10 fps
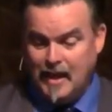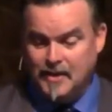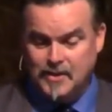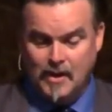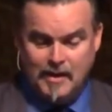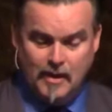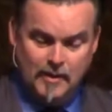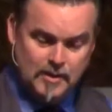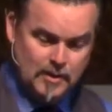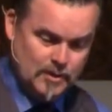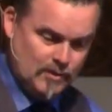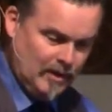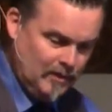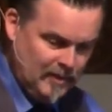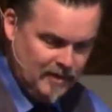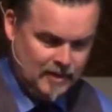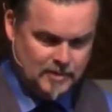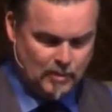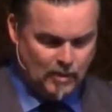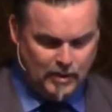and so I know that you struggle with it because
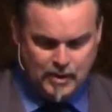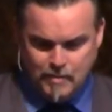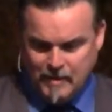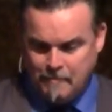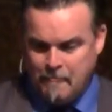we're all human.